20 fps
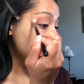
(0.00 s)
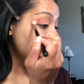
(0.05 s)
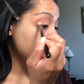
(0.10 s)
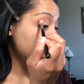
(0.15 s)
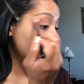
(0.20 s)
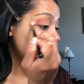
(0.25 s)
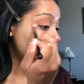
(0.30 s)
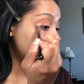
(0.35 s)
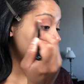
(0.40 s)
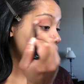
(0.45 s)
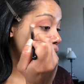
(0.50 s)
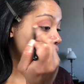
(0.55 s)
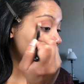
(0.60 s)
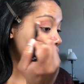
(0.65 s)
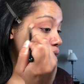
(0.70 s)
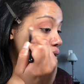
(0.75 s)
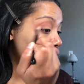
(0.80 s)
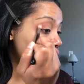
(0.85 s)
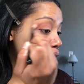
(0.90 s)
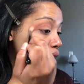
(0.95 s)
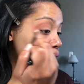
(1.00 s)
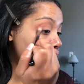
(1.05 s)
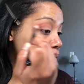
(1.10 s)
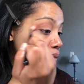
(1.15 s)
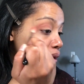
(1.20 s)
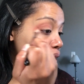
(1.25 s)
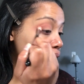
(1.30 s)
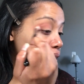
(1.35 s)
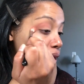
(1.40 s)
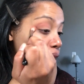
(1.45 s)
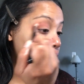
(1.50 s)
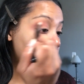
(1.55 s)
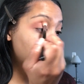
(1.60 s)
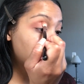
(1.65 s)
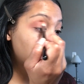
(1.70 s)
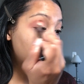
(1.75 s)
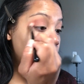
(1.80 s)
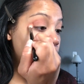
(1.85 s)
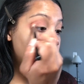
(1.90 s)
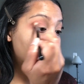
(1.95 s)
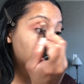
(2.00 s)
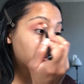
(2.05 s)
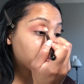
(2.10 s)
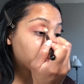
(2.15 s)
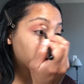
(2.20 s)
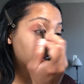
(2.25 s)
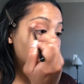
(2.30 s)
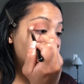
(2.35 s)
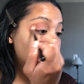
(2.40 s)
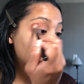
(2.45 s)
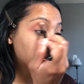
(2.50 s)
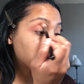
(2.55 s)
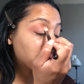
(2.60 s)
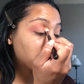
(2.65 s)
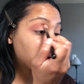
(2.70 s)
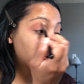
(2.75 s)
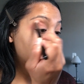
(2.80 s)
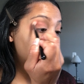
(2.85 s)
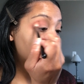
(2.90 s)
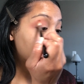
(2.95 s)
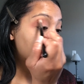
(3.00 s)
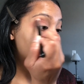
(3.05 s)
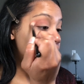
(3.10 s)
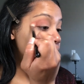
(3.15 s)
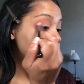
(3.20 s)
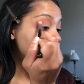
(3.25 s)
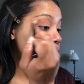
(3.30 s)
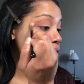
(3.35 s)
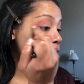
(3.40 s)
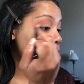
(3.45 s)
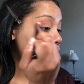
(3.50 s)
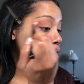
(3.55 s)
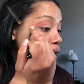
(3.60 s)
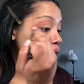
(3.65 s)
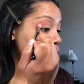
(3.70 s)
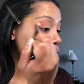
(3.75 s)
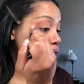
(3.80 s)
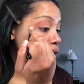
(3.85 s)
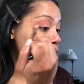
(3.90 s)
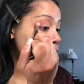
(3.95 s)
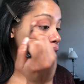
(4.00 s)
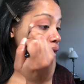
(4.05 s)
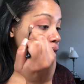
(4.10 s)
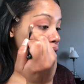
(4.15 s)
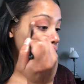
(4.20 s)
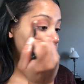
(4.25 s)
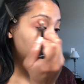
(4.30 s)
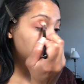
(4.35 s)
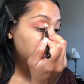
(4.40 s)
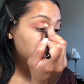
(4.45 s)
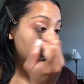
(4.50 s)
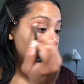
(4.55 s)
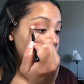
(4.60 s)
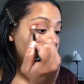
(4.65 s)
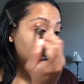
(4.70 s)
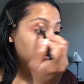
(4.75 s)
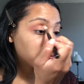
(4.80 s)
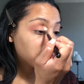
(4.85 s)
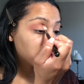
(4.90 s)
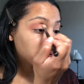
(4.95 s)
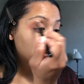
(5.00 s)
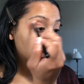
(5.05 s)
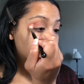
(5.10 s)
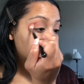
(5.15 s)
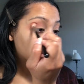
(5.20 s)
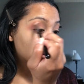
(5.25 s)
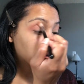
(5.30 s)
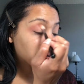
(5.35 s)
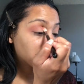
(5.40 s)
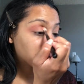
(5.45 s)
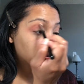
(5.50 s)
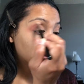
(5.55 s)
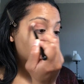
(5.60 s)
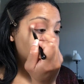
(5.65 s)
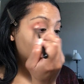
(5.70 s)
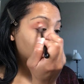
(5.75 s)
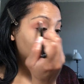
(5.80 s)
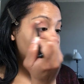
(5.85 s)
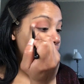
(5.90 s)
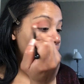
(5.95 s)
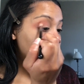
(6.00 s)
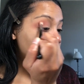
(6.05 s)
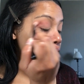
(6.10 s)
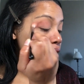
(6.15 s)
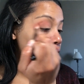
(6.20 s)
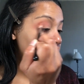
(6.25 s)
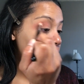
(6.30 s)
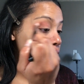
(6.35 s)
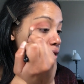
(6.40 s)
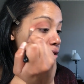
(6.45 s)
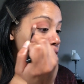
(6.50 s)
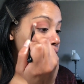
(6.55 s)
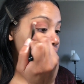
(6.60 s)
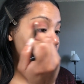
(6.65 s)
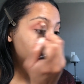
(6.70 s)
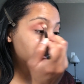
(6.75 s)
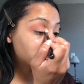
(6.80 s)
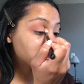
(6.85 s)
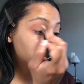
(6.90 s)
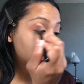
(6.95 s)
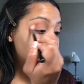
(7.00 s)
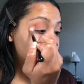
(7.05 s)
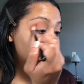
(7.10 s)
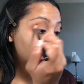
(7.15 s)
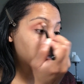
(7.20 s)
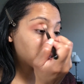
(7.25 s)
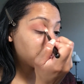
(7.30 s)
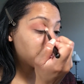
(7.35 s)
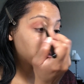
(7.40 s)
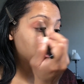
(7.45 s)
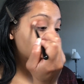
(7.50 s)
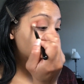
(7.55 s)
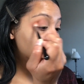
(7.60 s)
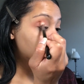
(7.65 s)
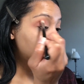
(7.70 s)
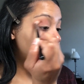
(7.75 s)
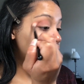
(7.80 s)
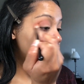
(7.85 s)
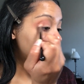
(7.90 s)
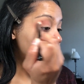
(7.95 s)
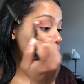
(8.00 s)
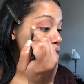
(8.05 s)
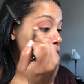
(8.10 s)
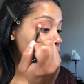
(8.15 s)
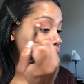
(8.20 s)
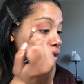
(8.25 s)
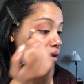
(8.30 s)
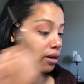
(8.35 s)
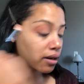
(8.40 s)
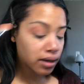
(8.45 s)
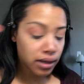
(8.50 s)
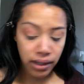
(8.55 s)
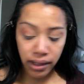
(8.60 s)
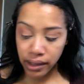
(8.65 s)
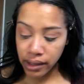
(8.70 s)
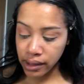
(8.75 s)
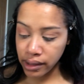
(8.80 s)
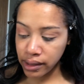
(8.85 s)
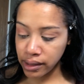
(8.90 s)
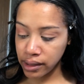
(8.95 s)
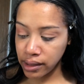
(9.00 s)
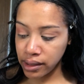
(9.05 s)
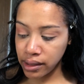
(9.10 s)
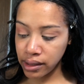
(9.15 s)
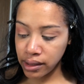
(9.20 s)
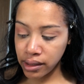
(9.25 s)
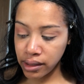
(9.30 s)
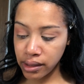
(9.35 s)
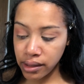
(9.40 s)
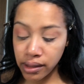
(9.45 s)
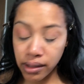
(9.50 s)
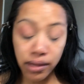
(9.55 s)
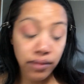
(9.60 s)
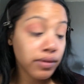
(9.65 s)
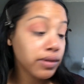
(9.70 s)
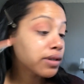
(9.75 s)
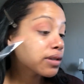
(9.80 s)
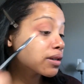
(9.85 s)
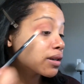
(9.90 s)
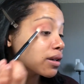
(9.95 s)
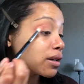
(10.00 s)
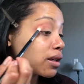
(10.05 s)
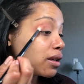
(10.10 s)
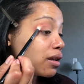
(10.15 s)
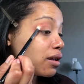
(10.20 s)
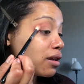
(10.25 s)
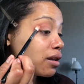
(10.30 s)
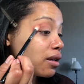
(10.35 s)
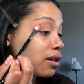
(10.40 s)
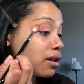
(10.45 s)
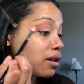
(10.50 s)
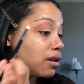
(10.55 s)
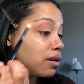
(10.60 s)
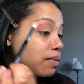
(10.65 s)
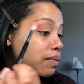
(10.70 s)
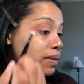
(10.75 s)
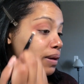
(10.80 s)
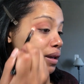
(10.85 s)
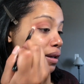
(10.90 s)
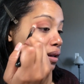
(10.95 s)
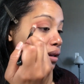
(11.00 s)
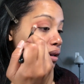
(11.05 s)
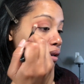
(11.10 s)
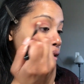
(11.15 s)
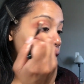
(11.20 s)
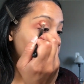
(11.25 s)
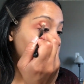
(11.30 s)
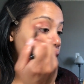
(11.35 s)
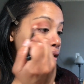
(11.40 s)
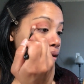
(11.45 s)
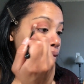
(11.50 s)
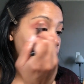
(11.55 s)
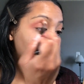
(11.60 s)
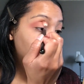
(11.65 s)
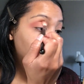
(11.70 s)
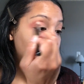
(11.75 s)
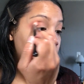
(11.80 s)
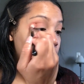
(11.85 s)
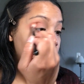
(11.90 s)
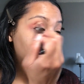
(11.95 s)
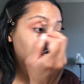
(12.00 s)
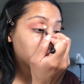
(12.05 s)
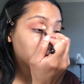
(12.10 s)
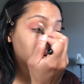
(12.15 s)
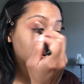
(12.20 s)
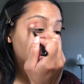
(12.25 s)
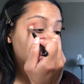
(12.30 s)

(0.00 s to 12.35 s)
So we're just gonna go ahead and blend that out. We're not bringing it up as high. Kind of letting that transition shade be its own little star. And we're just gonna keep it a little bit lower.